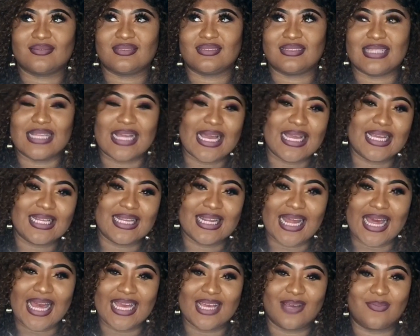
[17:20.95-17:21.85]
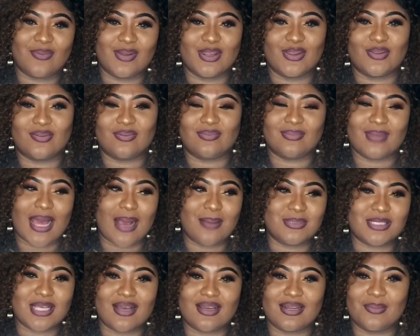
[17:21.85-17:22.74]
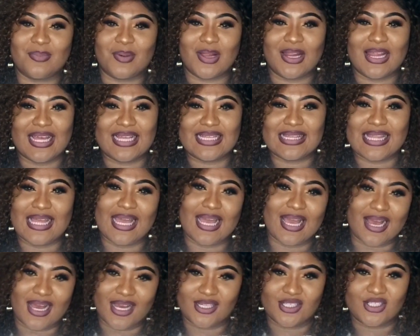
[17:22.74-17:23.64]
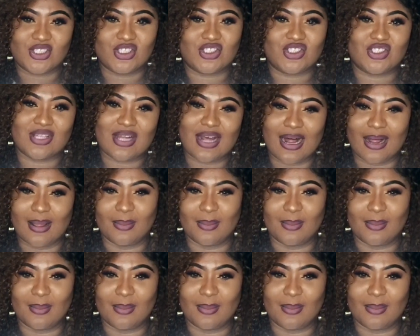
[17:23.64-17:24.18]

not like when I'm talking about like TH